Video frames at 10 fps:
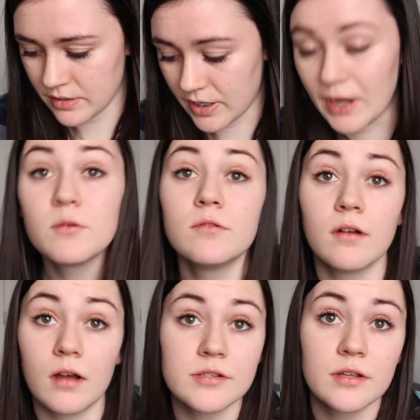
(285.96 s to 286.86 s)
I will
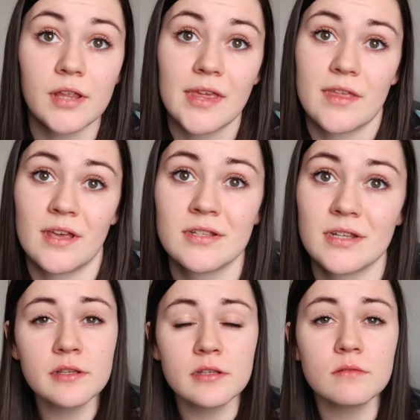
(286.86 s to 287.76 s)
also link this.
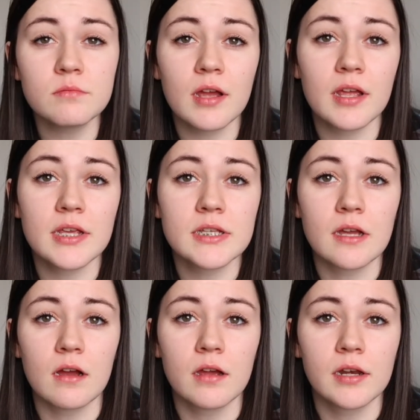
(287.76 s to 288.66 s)
This is what is
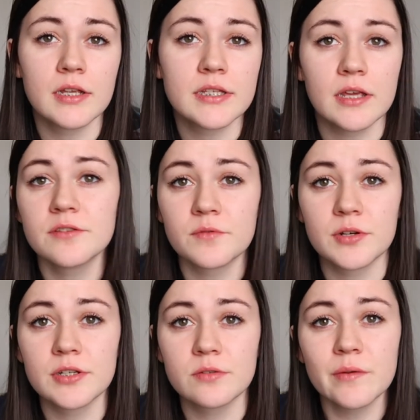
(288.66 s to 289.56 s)
on
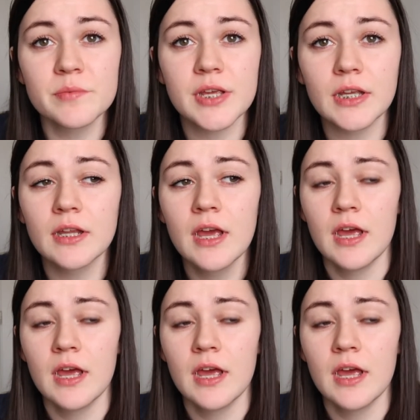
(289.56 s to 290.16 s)
Salesforce's website